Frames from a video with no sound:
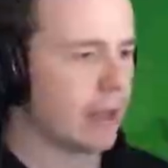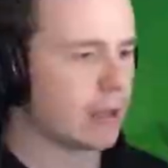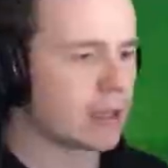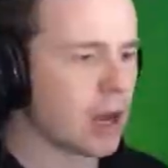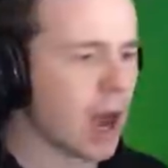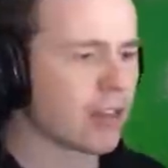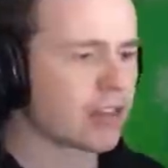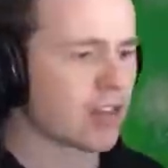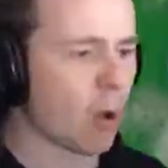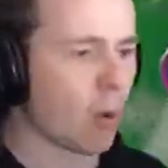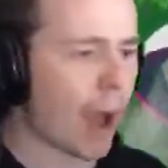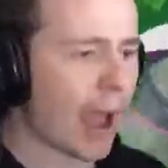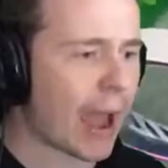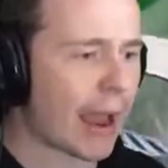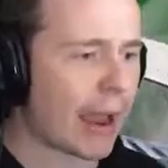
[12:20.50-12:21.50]
is not the
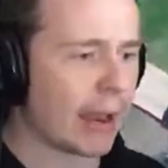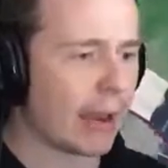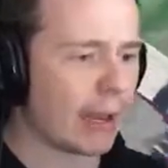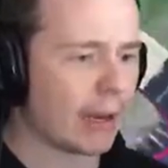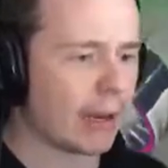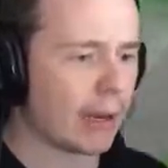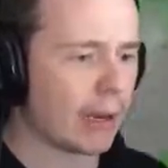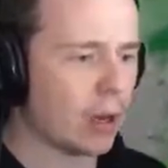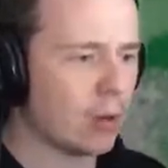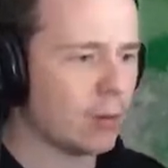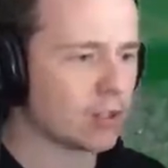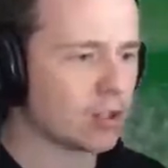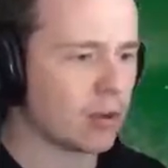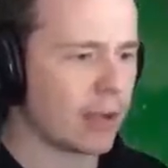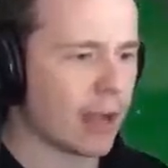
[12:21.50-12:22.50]
way. Who
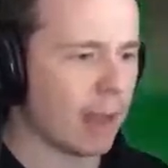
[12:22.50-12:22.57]
was shooting